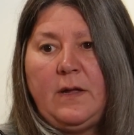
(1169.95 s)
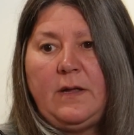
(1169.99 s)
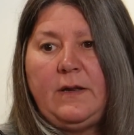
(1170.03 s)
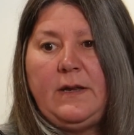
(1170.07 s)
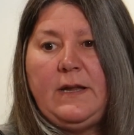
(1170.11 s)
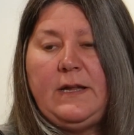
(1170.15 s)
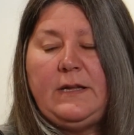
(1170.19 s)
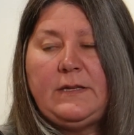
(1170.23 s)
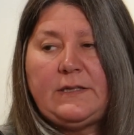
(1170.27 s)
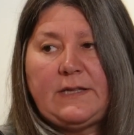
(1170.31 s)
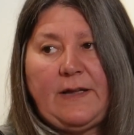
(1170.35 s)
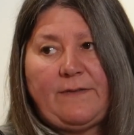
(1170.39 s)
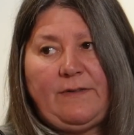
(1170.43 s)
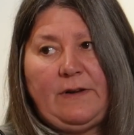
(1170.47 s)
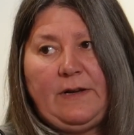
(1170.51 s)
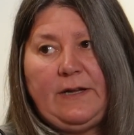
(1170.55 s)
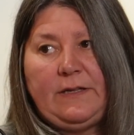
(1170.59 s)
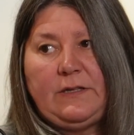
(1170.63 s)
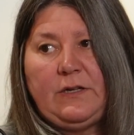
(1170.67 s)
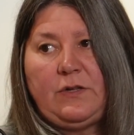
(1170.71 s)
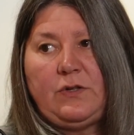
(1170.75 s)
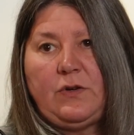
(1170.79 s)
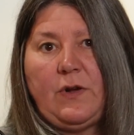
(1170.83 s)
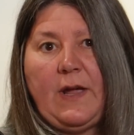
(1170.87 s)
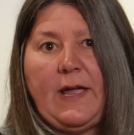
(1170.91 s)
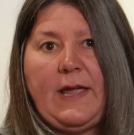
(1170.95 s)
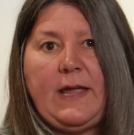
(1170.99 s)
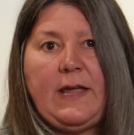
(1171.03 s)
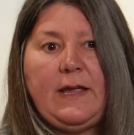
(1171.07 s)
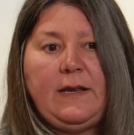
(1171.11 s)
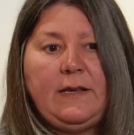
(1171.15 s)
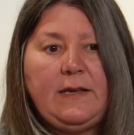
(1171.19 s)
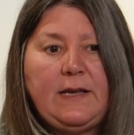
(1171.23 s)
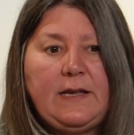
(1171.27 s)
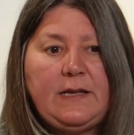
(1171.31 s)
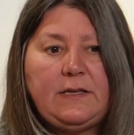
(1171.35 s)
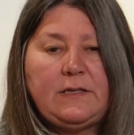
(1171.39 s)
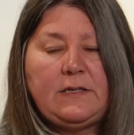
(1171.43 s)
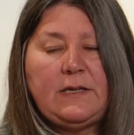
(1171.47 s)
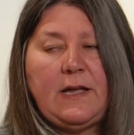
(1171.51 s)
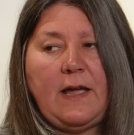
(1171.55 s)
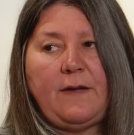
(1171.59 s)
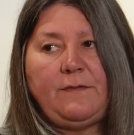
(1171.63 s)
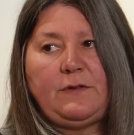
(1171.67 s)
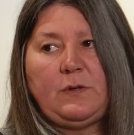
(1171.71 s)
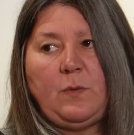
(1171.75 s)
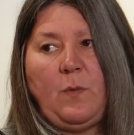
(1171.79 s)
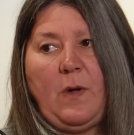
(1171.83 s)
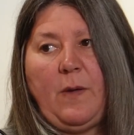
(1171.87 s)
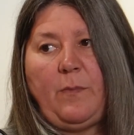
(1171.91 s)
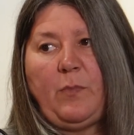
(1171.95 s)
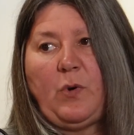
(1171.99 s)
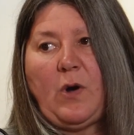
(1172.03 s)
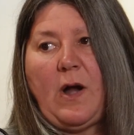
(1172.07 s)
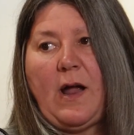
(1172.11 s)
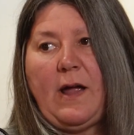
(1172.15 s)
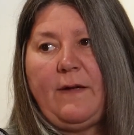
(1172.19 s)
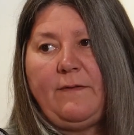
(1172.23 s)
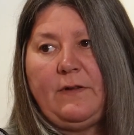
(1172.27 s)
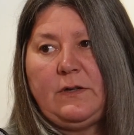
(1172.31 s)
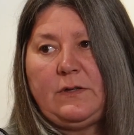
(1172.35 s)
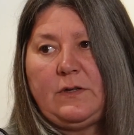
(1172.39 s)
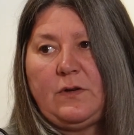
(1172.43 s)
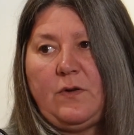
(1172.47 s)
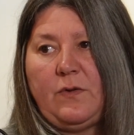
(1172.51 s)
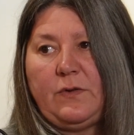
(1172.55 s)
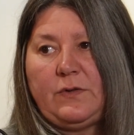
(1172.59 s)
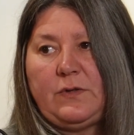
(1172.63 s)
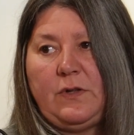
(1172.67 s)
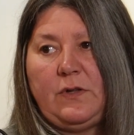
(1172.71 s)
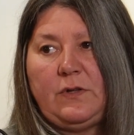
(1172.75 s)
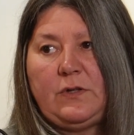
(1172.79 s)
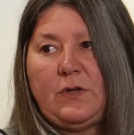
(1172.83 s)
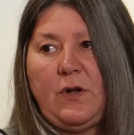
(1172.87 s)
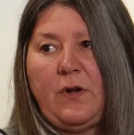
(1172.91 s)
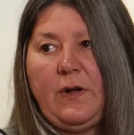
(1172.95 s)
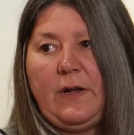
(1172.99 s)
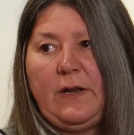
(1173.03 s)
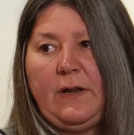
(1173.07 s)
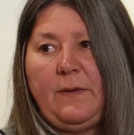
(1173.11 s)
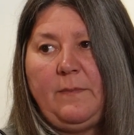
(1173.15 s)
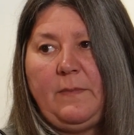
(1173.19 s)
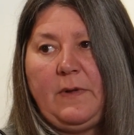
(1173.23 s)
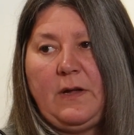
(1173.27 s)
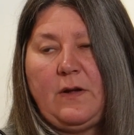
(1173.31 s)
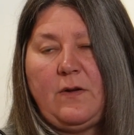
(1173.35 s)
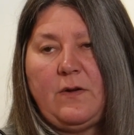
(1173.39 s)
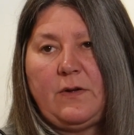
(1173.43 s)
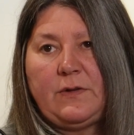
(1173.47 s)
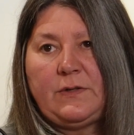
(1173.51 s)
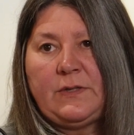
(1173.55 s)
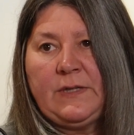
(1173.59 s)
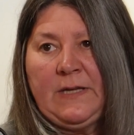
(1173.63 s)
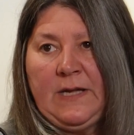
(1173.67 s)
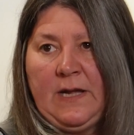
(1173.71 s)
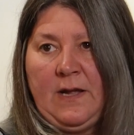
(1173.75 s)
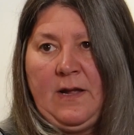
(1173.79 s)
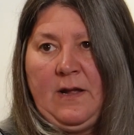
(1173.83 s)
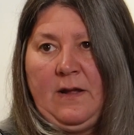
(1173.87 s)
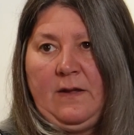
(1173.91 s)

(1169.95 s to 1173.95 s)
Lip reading: needs to have a litter tray, it needs to have somewhere private to go to the toilet, because